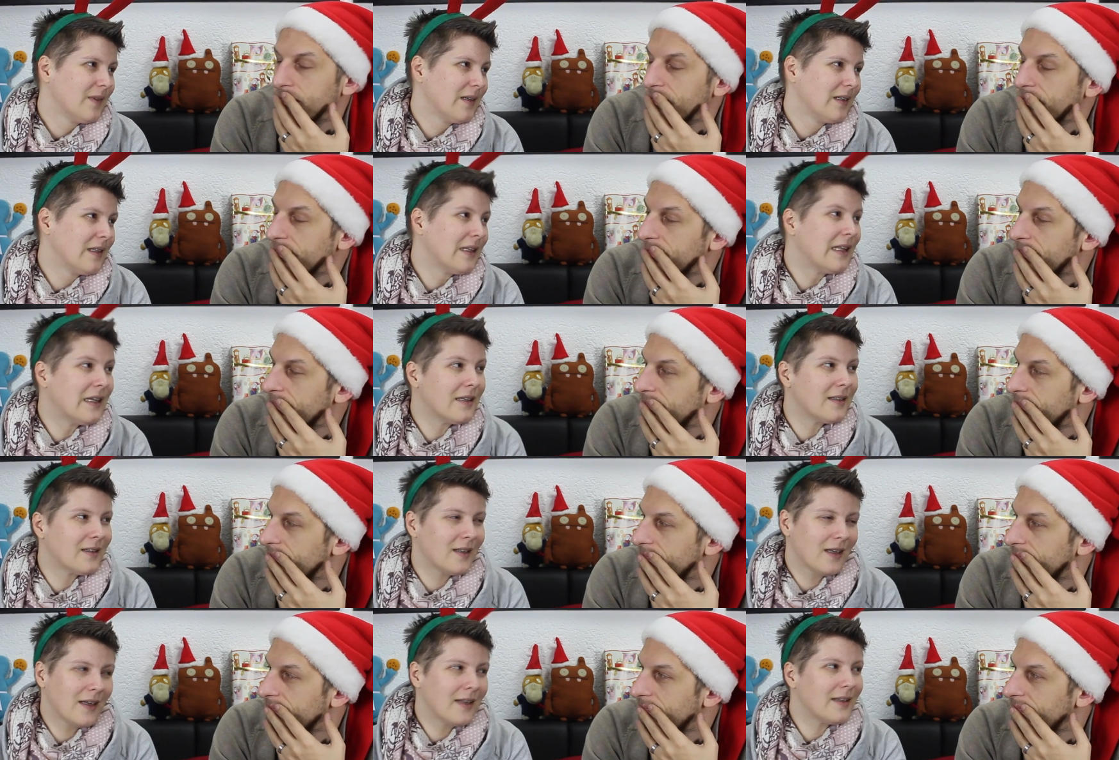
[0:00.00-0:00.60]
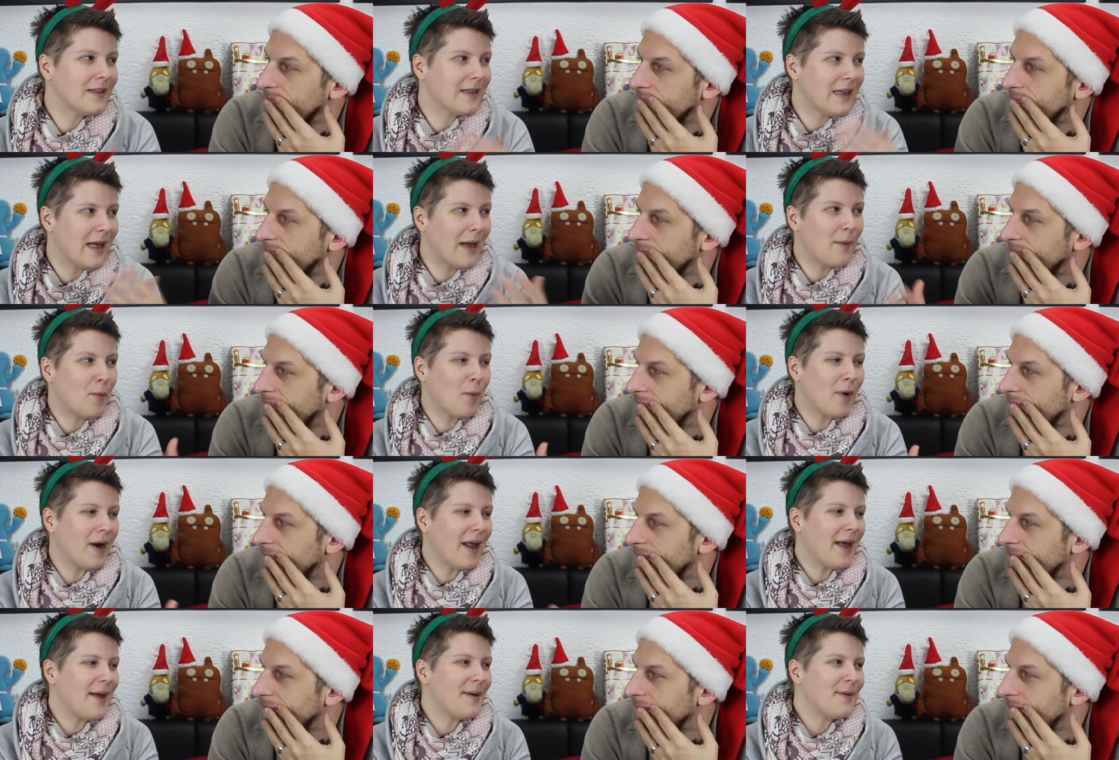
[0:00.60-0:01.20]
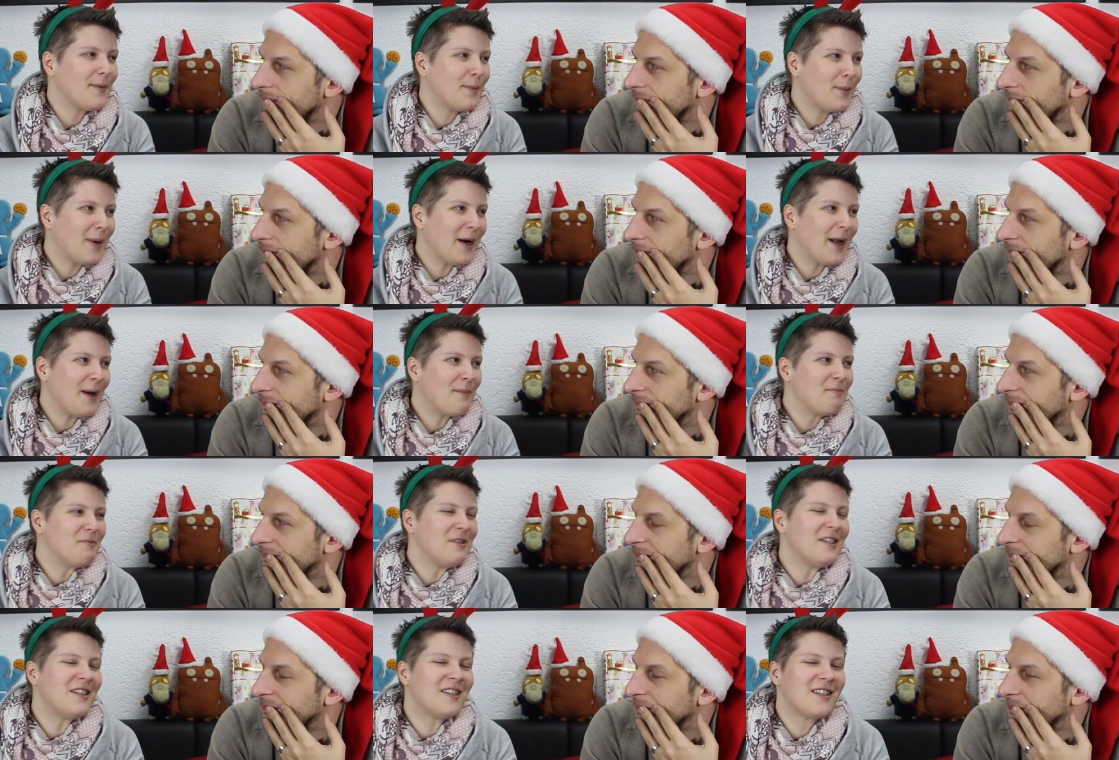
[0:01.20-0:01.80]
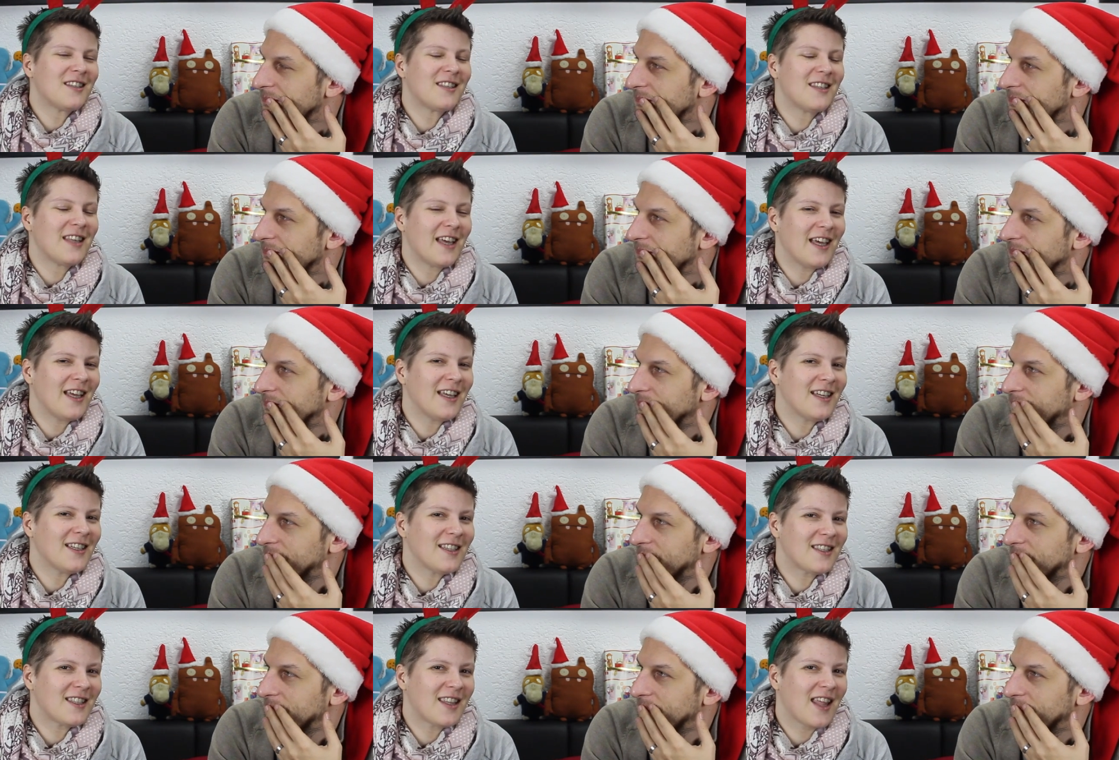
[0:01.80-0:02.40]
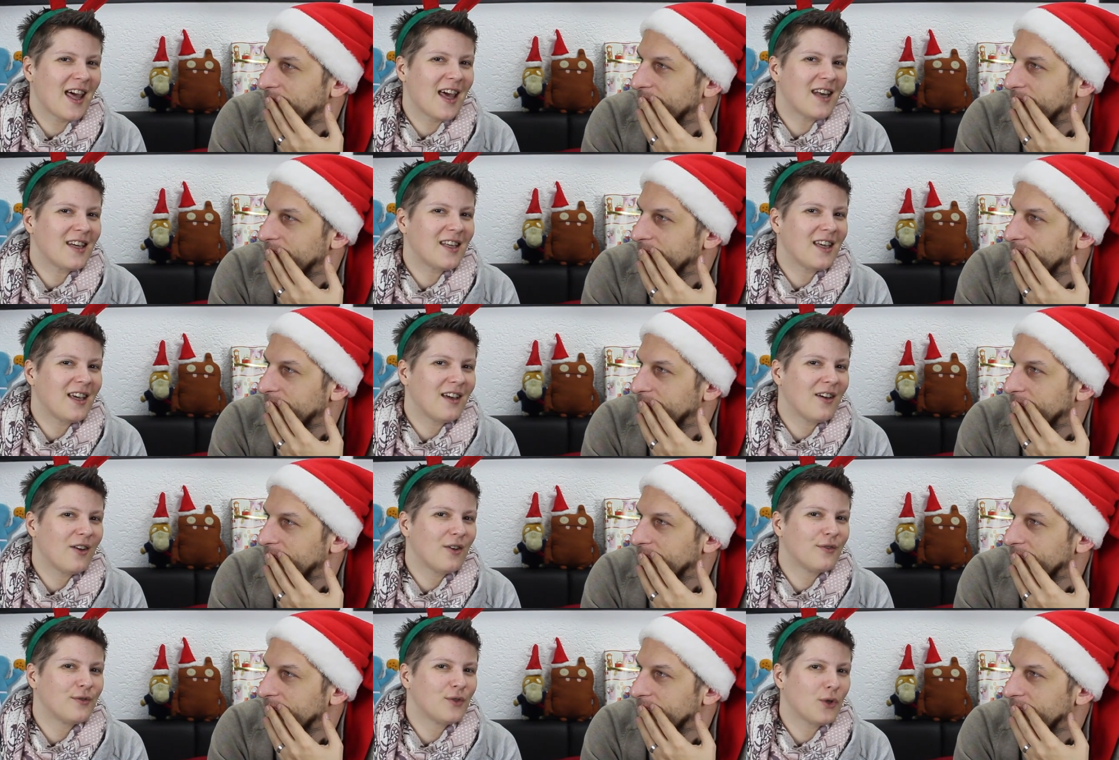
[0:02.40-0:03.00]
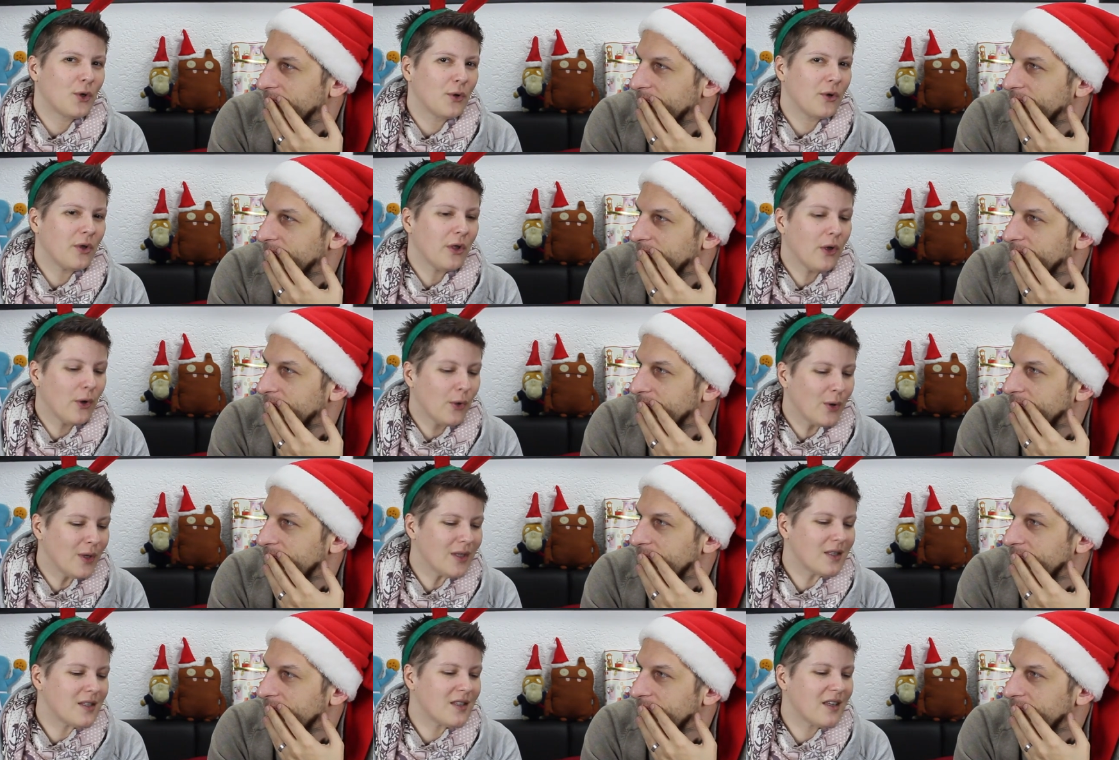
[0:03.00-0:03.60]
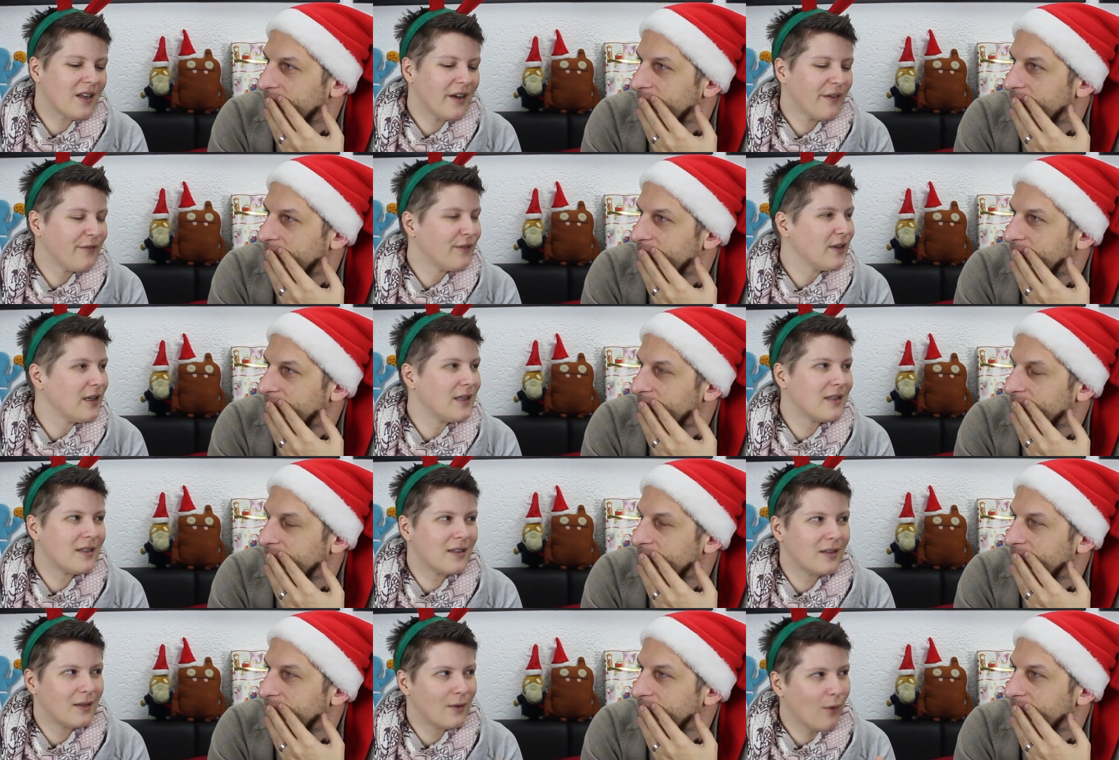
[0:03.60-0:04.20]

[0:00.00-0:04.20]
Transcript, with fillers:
Speaker 1: the what I what I mean to say is that King of Tokyo itself is